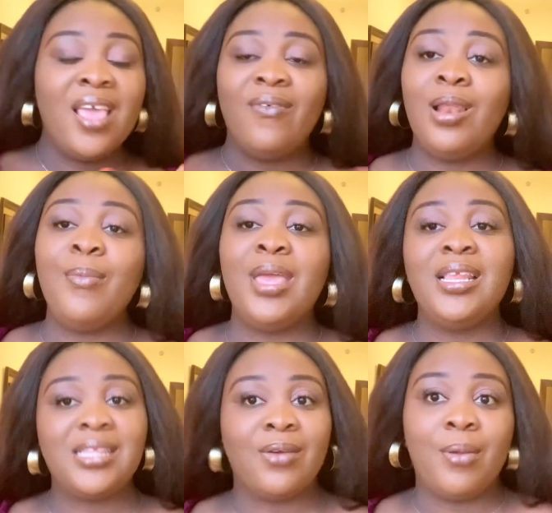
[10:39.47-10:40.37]
Follow me on
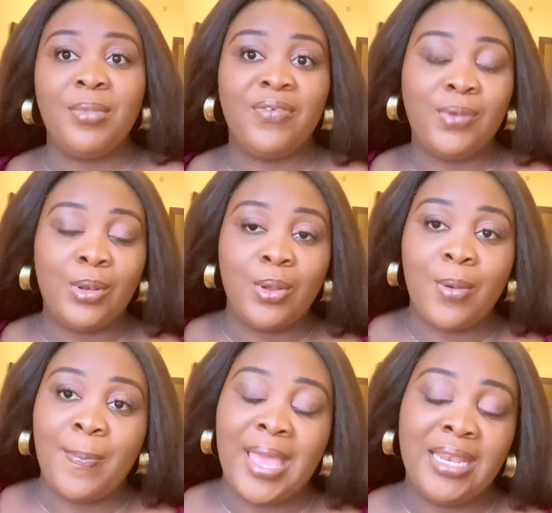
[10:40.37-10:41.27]
Instagram if you're
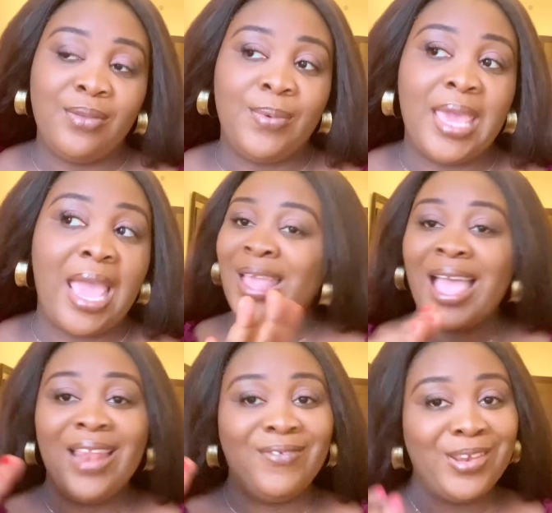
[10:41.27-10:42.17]
not, by the way.
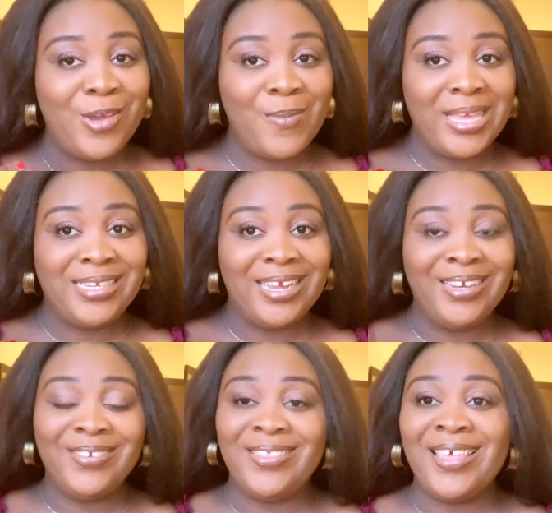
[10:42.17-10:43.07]
And if you're new on my
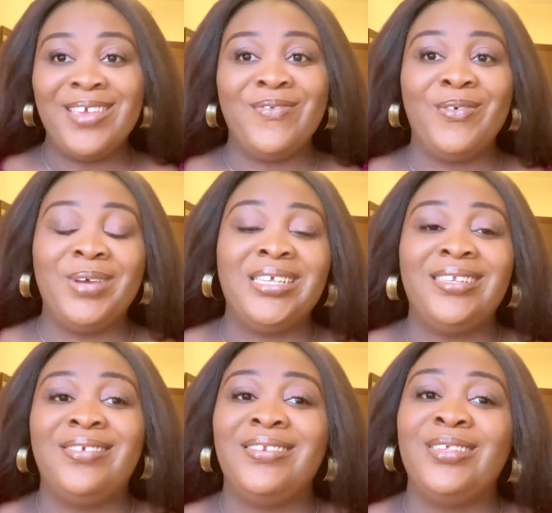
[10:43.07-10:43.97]
channel, thank you for watching
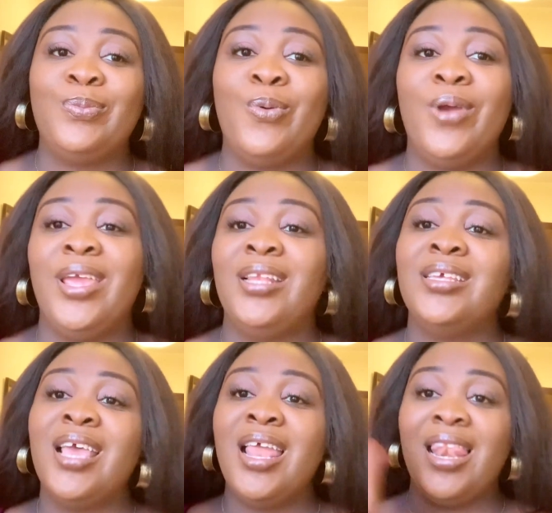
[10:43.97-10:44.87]
to this point.
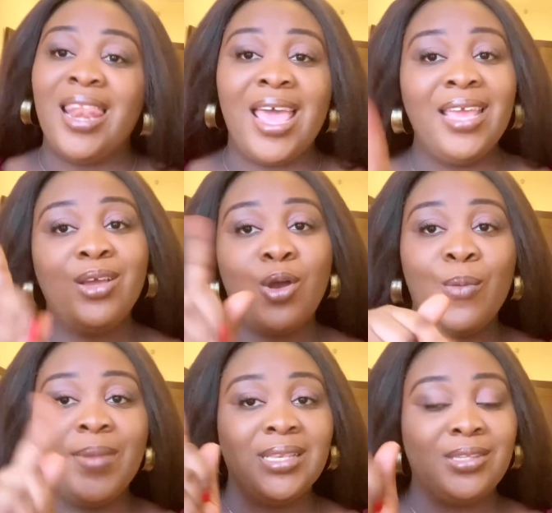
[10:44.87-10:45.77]
Like,
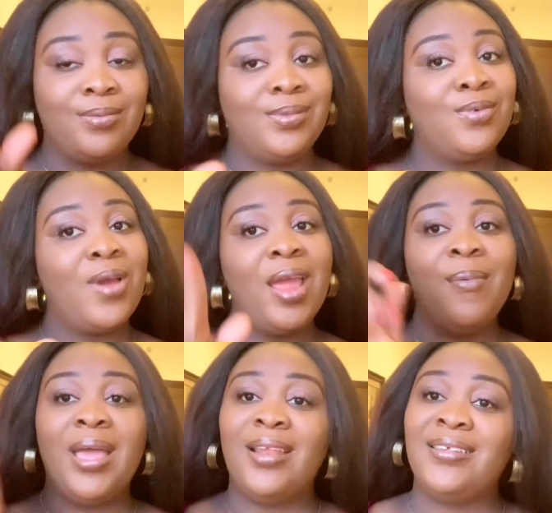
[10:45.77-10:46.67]
comment, subscribe,
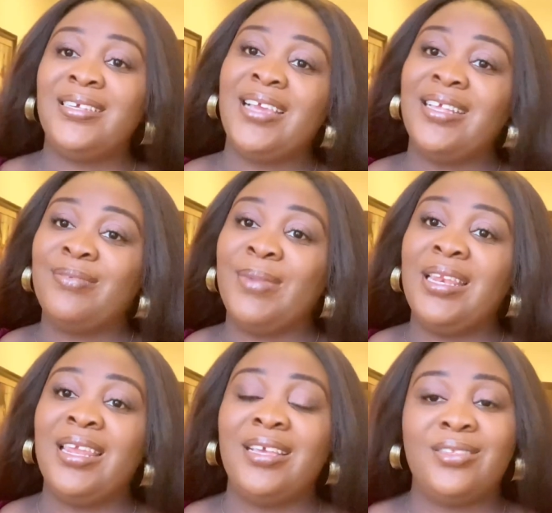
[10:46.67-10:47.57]
and I'll see you guys in my
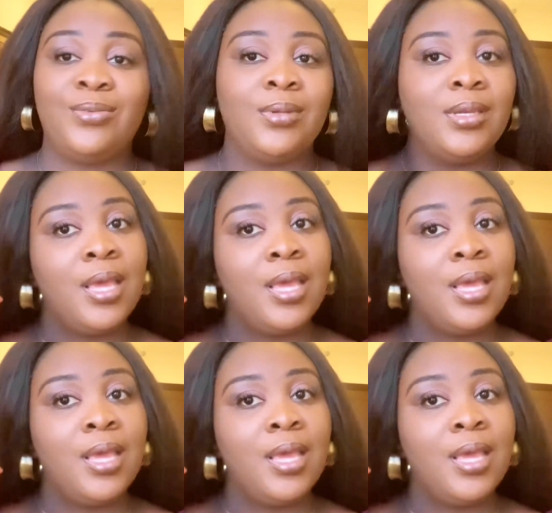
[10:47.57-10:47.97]
next one.